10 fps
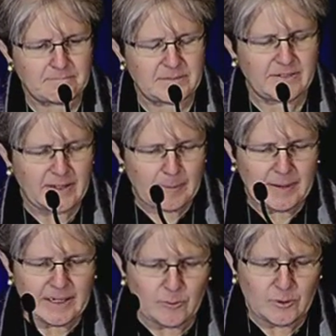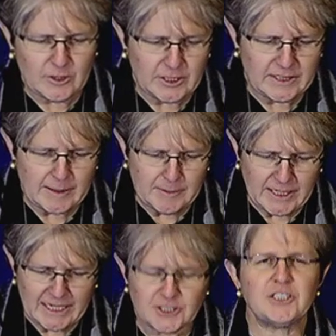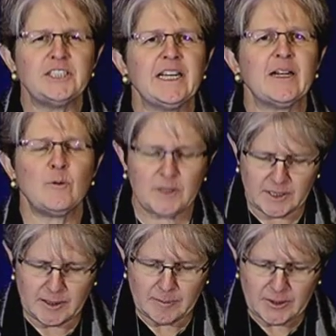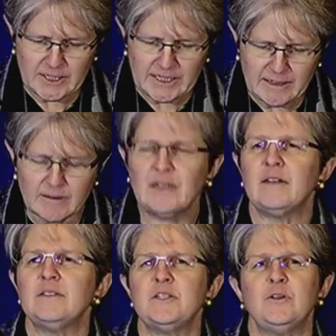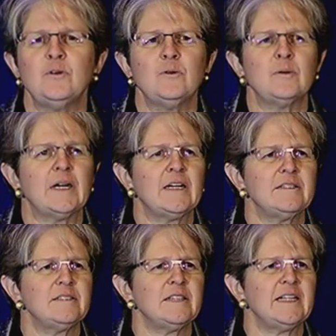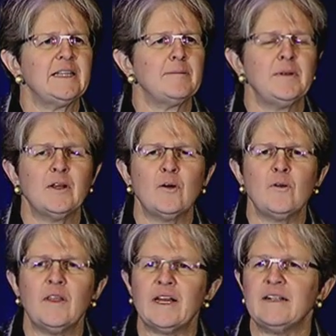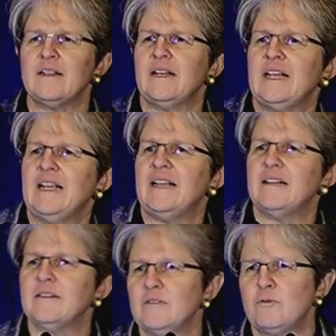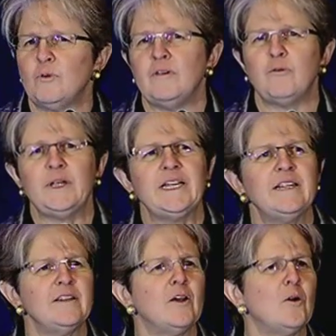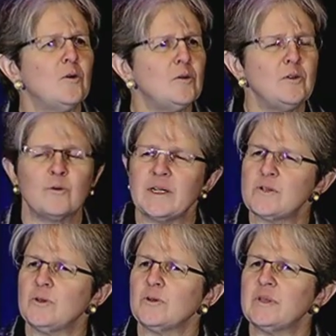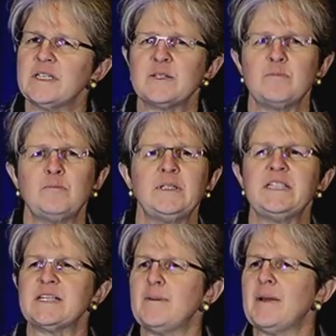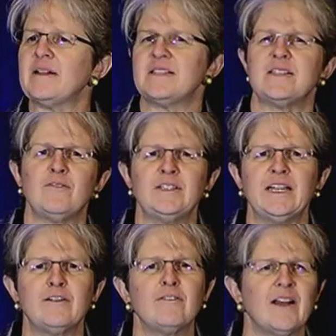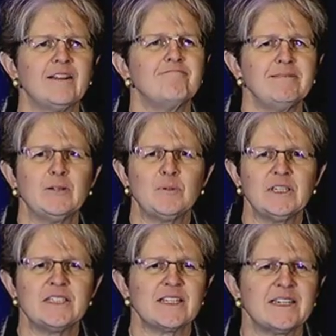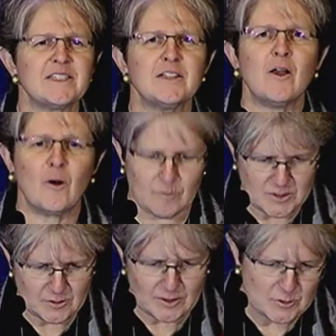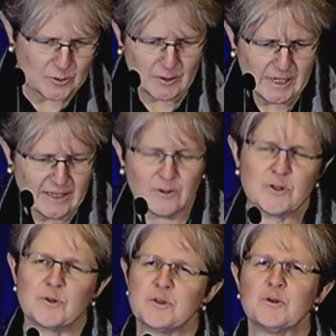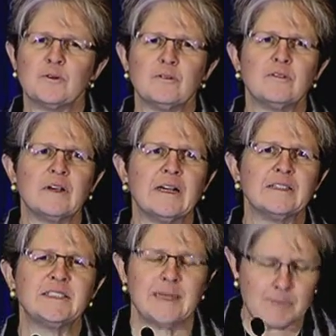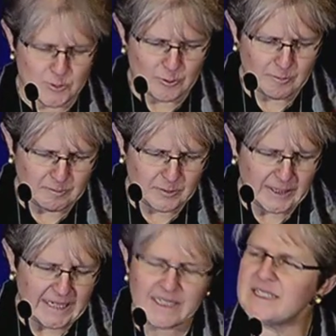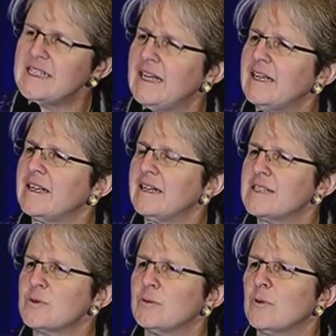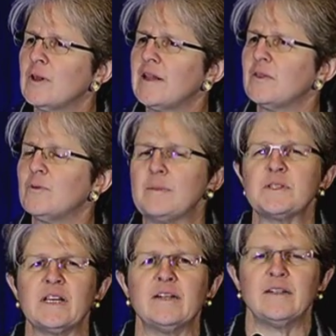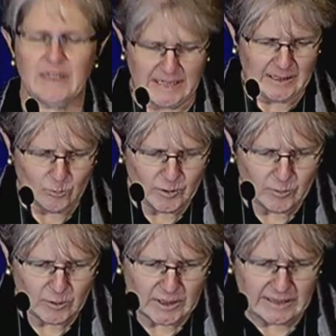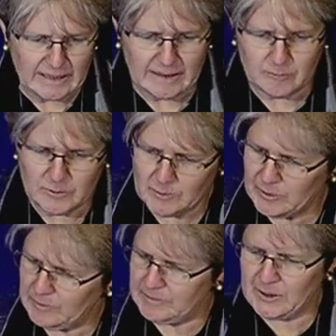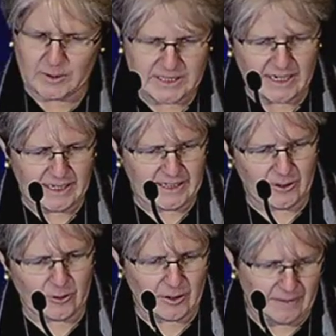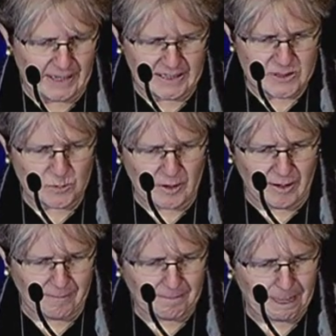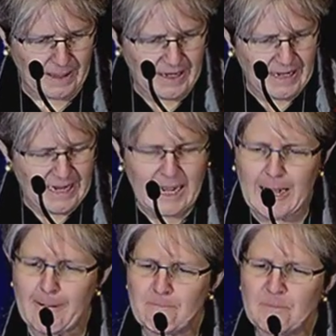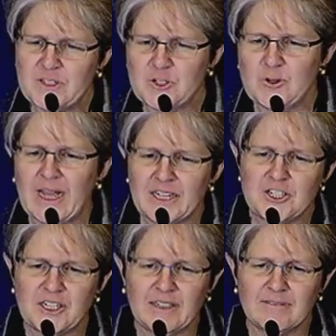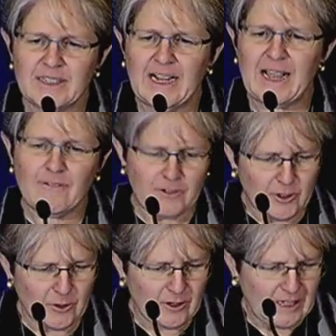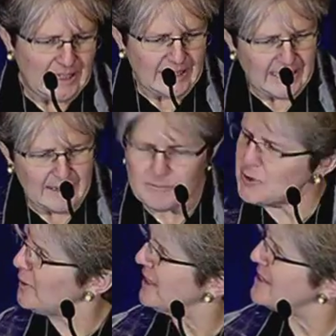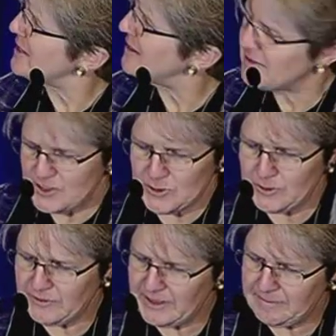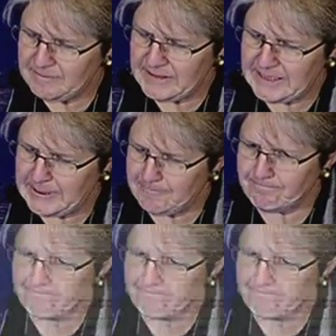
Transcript: developing a real good communication channel with the community to uh, to let them know that if if we didn't know who the rights holder is, please come out and self-identify. You know, please let us know. So those are those are sort of uh, steps we're beginning to take, and as we roll out the website, we will uh, we will go into high gear on that as well. Um, the strategy that I have here, I'm showing as a just sort of a um,